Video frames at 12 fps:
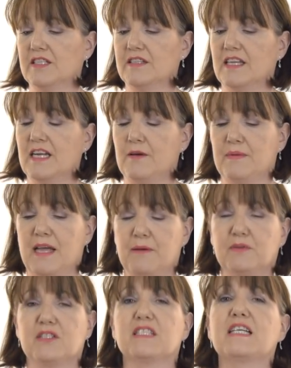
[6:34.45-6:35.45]
And then I'll be
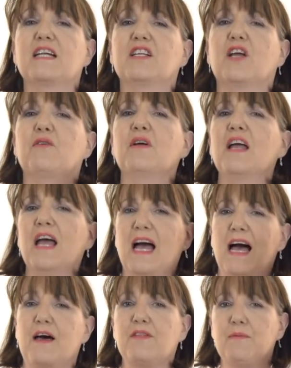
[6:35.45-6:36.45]
able to tell you
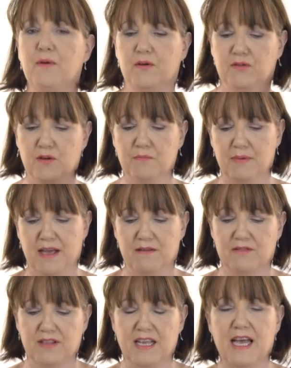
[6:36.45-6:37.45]
how they both compare
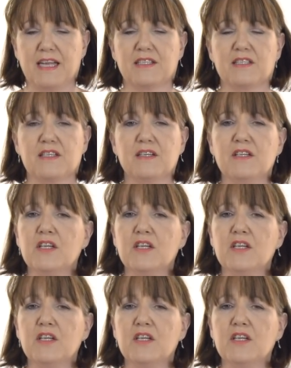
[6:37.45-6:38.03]
at the end.